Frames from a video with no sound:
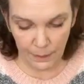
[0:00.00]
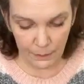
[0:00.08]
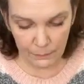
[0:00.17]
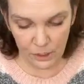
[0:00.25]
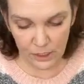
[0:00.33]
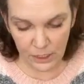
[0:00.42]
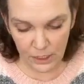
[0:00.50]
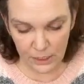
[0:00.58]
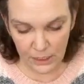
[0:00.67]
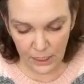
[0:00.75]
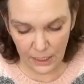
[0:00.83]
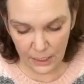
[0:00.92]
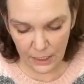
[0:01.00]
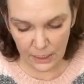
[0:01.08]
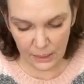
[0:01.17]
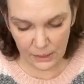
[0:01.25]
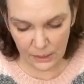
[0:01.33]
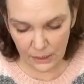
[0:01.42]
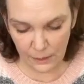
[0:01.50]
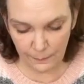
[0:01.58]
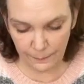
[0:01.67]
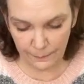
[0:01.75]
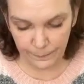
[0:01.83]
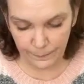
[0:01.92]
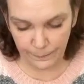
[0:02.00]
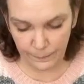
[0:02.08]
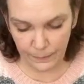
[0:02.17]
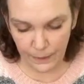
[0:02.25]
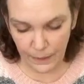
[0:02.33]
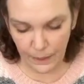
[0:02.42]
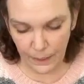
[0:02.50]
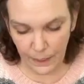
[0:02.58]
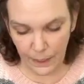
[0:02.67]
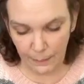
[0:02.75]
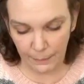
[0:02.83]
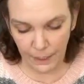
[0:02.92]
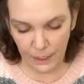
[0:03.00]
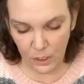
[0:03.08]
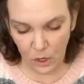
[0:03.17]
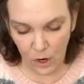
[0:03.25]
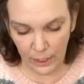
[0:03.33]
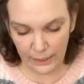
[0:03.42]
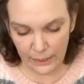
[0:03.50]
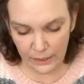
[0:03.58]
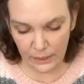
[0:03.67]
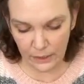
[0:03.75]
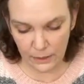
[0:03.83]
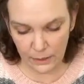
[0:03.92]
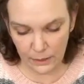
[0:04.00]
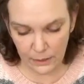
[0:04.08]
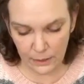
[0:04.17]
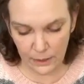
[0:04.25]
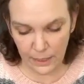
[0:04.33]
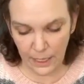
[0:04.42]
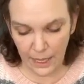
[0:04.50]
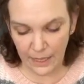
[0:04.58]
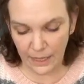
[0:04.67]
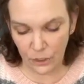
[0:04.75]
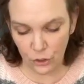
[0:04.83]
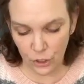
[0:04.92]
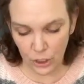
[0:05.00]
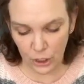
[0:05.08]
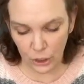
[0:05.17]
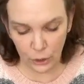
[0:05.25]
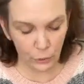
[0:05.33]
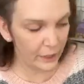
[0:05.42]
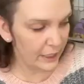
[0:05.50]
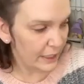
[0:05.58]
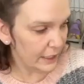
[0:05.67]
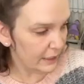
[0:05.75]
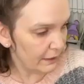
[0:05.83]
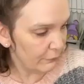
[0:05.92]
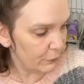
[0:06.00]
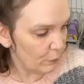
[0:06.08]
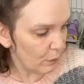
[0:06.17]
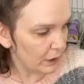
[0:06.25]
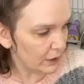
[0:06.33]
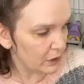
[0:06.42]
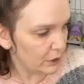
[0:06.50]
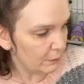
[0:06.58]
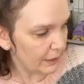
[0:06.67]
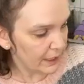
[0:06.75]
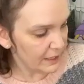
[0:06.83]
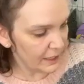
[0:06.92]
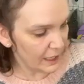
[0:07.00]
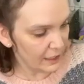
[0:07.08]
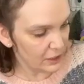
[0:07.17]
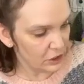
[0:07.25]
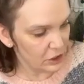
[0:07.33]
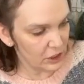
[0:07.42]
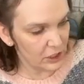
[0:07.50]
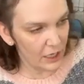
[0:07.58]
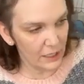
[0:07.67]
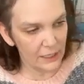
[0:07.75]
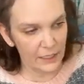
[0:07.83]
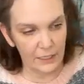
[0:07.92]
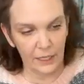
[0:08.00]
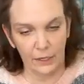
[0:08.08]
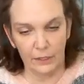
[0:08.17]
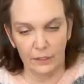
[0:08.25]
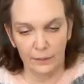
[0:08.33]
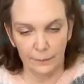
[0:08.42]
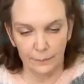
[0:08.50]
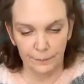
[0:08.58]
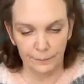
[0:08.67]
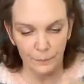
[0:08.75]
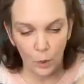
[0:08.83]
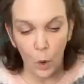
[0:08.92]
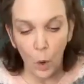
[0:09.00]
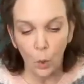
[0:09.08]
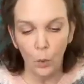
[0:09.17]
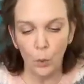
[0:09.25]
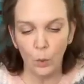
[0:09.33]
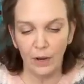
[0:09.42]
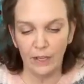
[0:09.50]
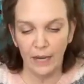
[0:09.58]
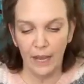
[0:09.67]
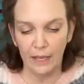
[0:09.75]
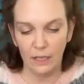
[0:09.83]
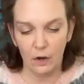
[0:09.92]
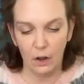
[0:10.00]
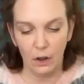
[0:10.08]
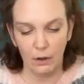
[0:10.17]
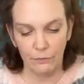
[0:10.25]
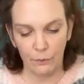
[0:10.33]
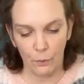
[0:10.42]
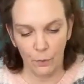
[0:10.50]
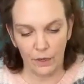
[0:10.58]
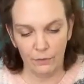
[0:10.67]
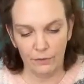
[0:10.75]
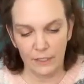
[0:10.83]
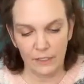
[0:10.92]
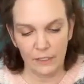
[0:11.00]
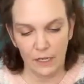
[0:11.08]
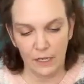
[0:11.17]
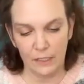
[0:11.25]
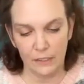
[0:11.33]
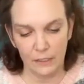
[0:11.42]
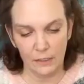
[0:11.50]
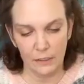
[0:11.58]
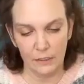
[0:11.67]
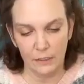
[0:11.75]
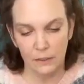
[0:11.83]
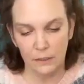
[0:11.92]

But I'm just going to take this. I'm going to knot it. And then you could glue it in if you wanted to, but I think I can just tuck it in there. Ooh, ooh, I could hang it off one of these guys.